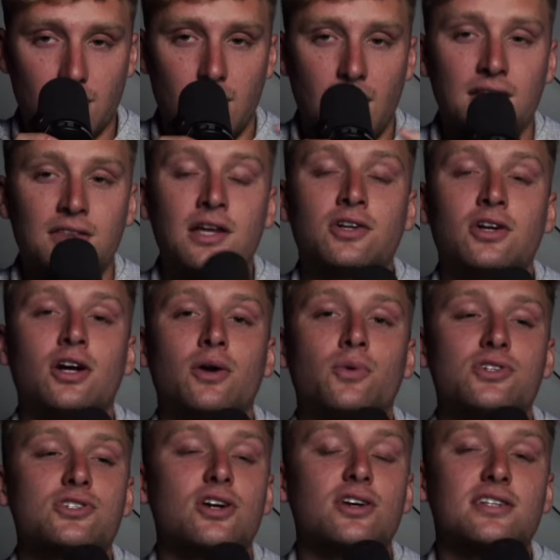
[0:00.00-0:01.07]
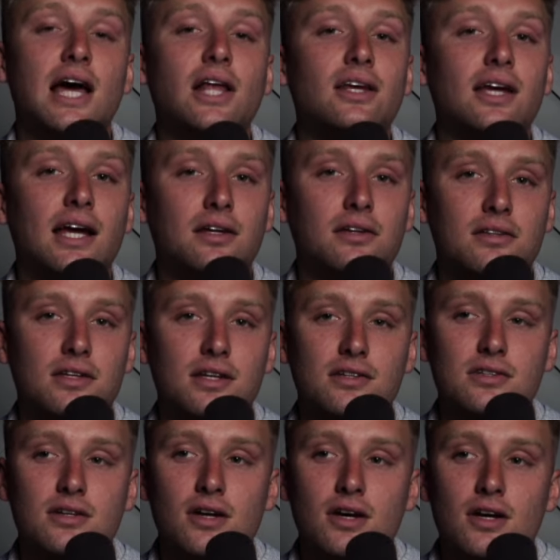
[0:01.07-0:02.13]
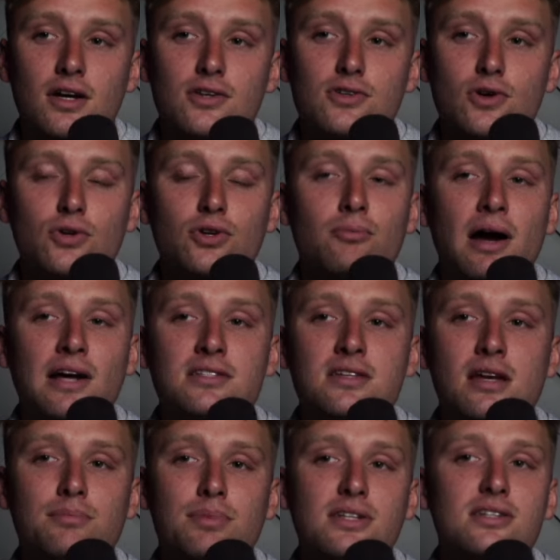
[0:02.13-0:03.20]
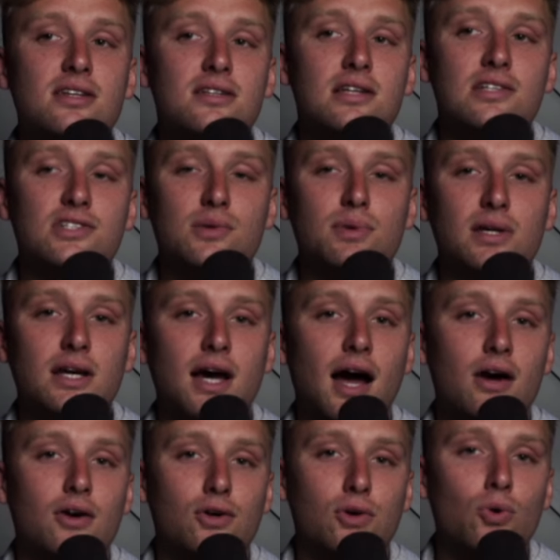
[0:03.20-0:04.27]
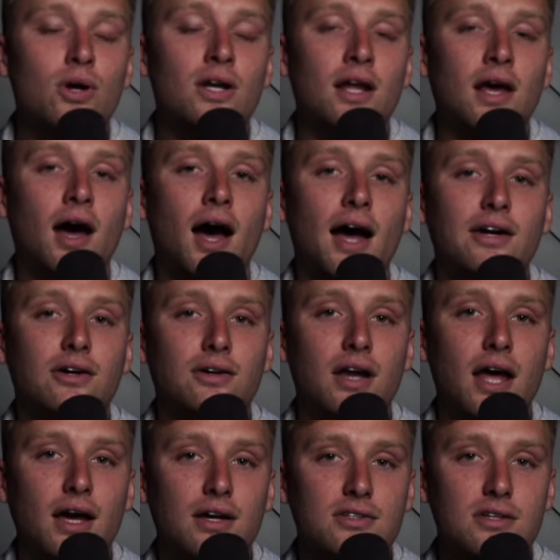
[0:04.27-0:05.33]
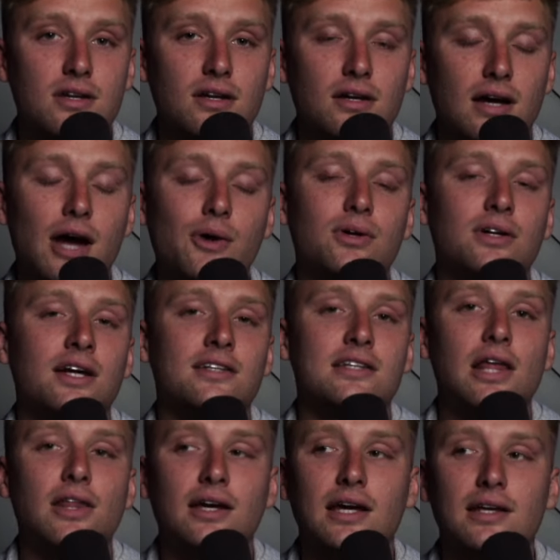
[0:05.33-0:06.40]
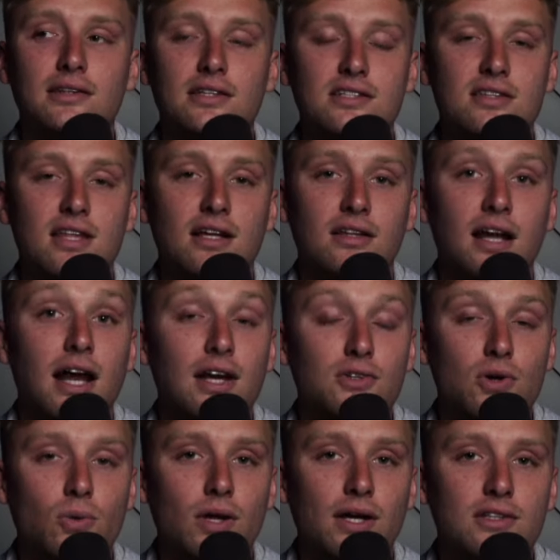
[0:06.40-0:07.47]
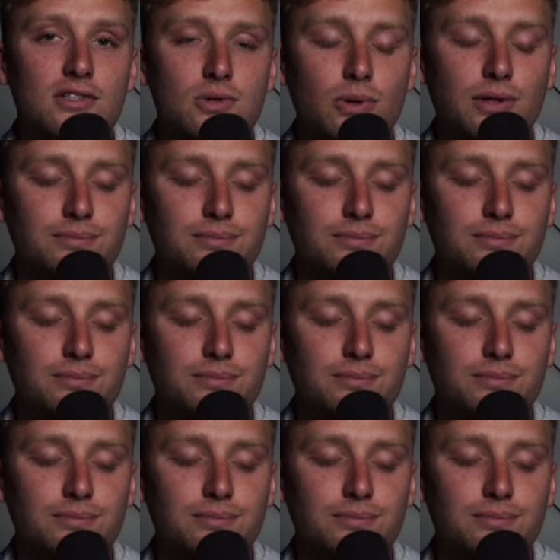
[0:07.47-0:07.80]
And then you're going to want to start delegating things. So your mindset in business needs to be, who can I hire next? How can I delegate this thing that I don't like doing?